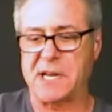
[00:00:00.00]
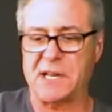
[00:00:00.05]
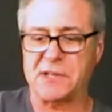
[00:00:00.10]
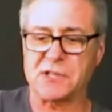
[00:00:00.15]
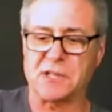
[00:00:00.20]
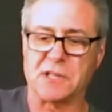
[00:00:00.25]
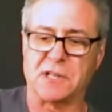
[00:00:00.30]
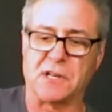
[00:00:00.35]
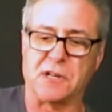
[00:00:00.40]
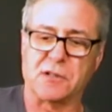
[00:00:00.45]
has
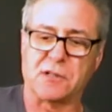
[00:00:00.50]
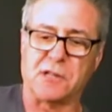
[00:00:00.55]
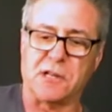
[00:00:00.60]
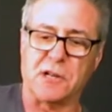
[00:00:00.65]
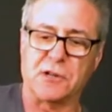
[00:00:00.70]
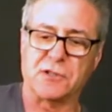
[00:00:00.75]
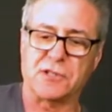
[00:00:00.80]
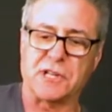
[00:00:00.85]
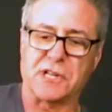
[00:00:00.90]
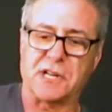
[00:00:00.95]
a little
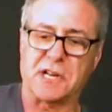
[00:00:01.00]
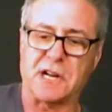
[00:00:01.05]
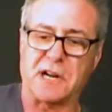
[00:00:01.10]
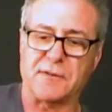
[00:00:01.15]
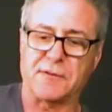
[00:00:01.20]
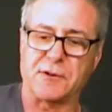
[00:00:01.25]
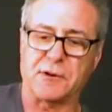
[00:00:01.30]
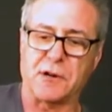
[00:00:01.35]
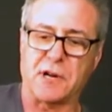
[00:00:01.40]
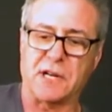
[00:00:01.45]
closing
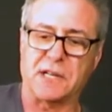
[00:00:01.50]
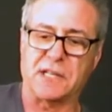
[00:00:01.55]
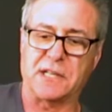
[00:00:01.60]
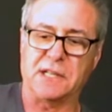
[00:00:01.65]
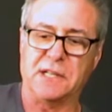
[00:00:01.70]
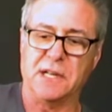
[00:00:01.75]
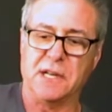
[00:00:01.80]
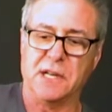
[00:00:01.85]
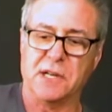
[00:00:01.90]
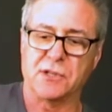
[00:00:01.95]
cover on
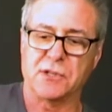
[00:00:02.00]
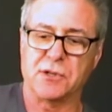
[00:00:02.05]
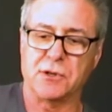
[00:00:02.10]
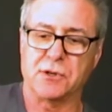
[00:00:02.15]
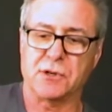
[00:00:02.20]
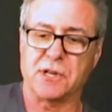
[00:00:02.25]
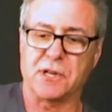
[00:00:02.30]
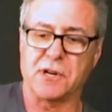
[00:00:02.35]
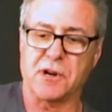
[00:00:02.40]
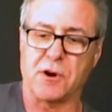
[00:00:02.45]
it so
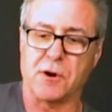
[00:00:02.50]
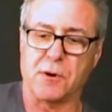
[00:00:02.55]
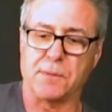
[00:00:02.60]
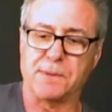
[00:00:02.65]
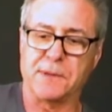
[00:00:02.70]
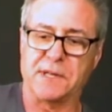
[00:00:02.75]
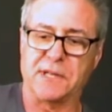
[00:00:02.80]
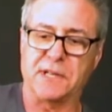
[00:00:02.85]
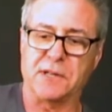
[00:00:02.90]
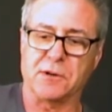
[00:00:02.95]
you can
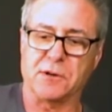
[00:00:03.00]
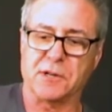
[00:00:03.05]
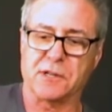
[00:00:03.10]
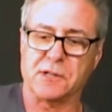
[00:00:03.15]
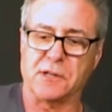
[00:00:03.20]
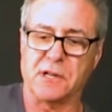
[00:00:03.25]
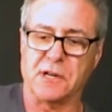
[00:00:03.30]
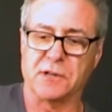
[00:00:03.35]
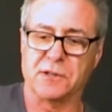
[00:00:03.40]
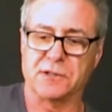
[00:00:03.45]
open it or
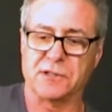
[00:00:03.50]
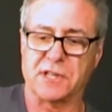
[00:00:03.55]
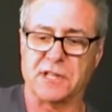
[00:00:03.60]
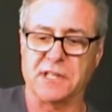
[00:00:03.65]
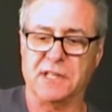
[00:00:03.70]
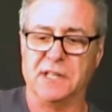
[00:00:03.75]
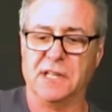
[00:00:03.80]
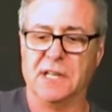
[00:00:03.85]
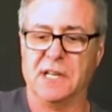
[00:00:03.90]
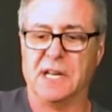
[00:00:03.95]
close
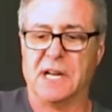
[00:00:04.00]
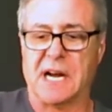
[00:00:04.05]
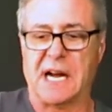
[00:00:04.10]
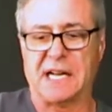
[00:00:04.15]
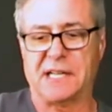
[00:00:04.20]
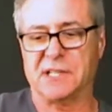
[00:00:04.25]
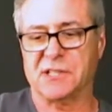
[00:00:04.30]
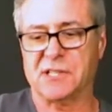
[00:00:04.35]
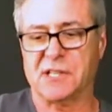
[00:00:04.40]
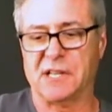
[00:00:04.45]
it.
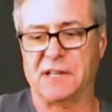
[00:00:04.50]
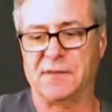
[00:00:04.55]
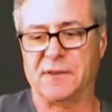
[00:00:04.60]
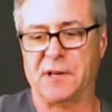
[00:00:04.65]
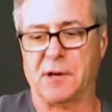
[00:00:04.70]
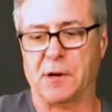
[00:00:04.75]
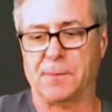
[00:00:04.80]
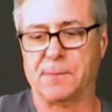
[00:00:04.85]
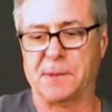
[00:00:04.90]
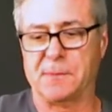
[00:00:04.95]
I just leave it
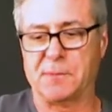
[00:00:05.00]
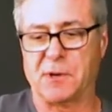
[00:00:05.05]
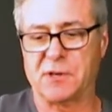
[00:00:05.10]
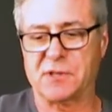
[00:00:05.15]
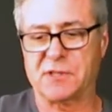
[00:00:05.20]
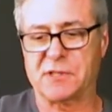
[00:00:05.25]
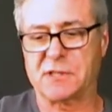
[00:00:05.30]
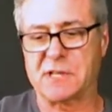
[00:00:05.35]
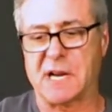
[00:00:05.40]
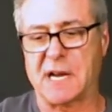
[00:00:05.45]
open
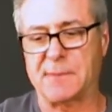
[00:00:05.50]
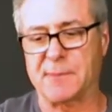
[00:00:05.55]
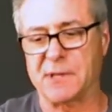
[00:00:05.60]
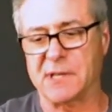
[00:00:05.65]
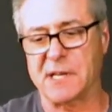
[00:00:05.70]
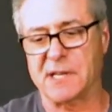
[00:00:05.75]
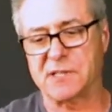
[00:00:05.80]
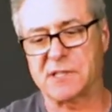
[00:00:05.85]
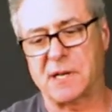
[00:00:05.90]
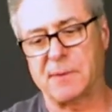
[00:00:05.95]
most of the time
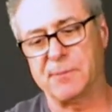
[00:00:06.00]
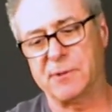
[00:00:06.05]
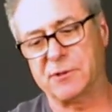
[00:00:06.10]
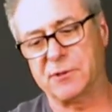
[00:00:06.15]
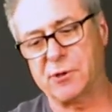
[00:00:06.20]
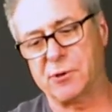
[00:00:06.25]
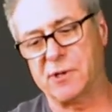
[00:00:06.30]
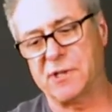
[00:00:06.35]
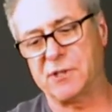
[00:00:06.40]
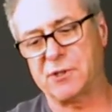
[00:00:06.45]
unless I'm
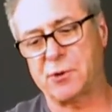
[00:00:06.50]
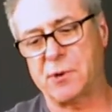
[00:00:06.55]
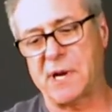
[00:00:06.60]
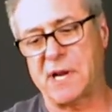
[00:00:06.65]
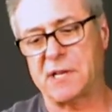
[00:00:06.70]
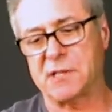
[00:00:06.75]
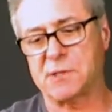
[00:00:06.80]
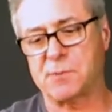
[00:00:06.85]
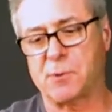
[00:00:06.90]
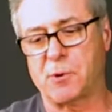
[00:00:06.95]
during
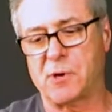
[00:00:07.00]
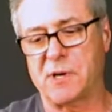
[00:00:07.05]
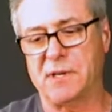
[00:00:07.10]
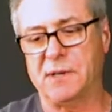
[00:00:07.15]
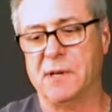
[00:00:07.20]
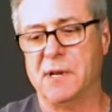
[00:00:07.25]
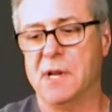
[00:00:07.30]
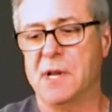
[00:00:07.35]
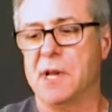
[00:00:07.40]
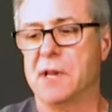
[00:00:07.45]

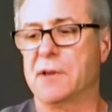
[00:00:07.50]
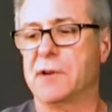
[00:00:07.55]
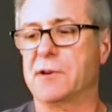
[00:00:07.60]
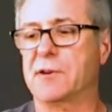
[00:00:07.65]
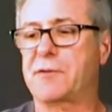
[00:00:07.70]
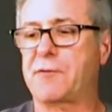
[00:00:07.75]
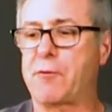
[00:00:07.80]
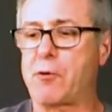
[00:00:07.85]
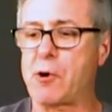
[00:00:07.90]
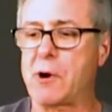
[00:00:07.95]
transport.
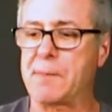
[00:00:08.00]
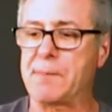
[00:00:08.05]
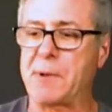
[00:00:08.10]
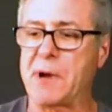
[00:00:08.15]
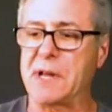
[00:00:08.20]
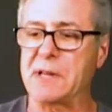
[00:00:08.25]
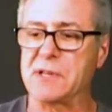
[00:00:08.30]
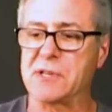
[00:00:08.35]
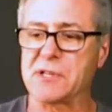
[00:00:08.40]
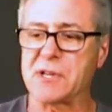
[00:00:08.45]
There's 4
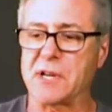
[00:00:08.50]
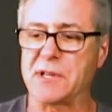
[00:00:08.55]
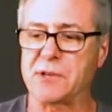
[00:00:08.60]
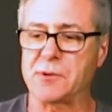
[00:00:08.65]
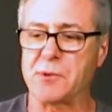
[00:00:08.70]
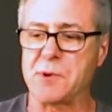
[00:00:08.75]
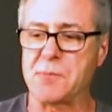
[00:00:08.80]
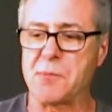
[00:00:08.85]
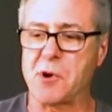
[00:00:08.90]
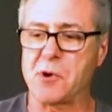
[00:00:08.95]
buttons on the
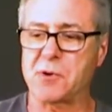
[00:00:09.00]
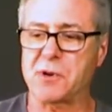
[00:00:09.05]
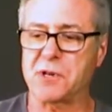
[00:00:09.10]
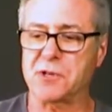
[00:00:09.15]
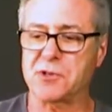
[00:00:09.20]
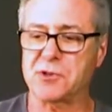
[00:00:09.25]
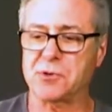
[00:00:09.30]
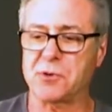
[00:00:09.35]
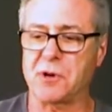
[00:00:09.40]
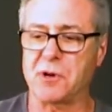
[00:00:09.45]
remote
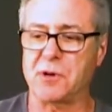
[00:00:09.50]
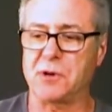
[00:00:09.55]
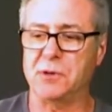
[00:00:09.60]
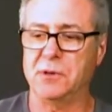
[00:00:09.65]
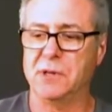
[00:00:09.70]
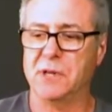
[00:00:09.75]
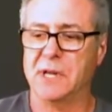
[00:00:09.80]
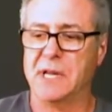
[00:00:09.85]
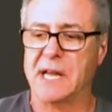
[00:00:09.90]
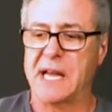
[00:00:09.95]

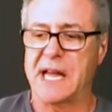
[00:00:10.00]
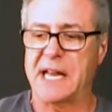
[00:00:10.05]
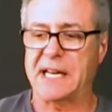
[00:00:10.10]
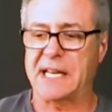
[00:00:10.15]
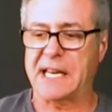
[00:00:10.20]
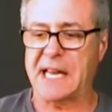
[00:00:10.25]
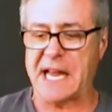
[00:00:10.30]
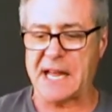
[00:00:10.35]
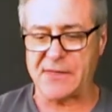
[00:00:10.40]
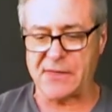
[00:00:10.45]
control. And
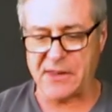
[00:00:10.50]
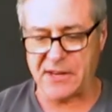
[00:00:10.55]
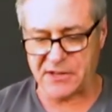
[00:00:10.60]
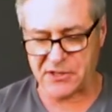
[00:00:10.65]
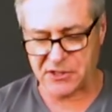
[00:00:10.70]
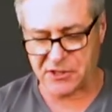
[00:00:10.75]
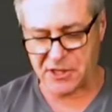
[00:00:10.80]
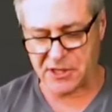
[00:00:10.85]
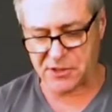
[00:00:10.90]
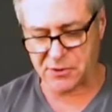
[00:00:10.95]
again,
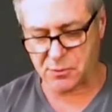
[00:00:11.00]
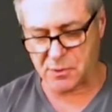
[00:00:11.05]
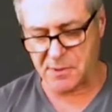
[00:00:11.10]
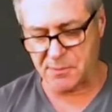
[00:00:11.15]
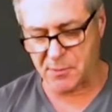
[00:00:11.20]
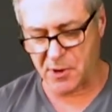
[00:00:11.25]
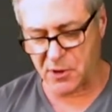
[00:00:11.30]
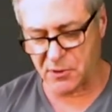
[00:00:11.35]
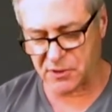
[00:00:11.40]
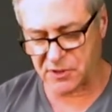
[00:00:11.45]
this just
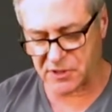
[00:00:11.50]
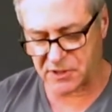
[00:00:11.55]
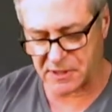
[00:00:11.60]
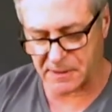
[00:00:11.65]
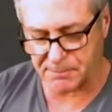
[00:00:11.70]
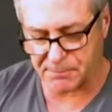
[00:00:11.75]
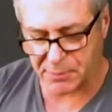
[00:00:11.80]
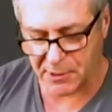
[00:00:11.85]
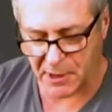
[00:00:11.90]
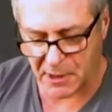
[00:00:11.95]
remotes
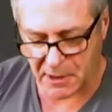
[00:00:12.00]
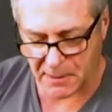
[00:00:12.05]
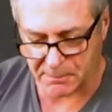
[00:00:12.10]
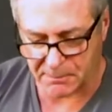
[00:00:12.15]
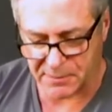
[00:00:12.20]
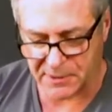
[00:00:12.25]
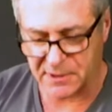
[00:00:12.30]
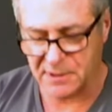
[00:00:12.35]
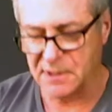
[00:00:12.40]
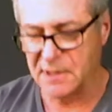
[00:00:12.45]
the pump.
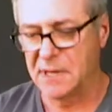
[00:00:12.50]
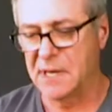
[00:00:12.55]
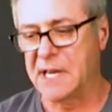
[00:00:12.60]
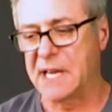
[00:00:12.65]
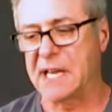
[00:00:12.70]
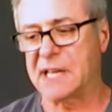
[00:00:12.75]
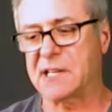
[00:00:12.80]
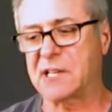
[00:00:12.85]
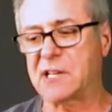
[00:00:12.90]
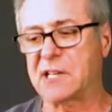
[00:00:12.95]

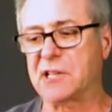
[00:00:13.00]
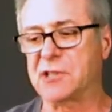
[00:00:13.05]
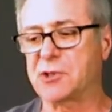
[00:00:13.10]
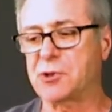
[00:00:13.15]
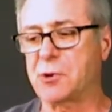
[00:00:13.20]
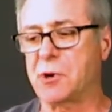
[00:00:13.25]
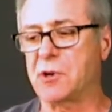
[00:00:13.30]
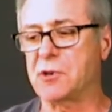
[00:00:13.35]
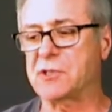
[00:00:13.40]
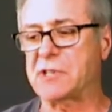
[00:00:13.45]
It
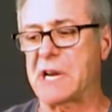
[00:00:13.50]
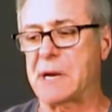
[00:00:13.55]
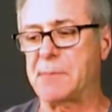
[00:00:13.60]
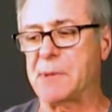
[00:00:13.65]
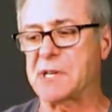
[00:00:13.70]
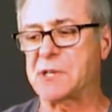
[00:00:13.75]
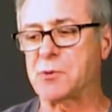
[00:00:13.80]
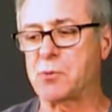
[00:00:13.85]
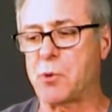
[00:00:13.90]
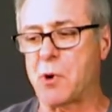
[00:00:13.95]
controls how
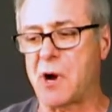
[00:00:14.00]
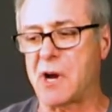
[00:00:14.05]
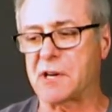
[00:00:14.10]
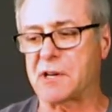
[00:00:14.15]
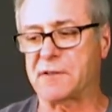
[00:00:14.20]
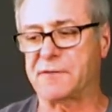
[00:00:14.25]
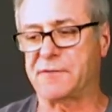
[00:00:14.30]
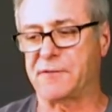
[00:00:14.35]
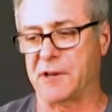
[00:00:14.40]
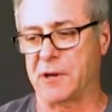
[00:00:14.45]
much
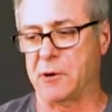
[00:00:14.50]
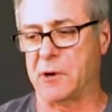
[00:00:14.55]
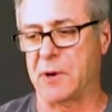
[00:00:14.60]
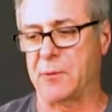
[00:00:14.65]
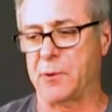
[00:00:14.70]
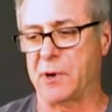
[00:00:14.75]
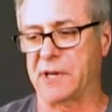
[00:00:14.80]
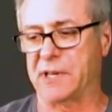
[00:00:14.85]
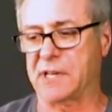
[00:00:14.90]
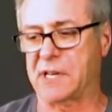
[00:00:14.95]
water flow I
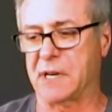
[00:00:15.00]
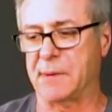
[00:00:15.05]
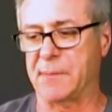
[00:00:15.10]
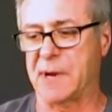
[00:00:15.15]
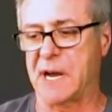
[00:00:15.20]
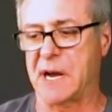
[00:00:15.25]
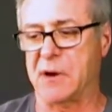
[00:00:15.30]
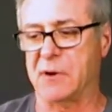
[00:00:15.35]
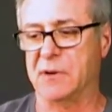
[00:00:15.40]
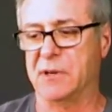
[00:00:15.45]
want to come
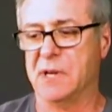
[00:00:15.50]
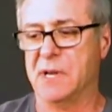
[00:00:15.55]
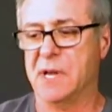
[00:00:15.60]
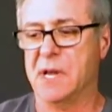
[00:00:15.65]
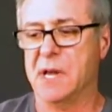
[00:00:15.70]
out.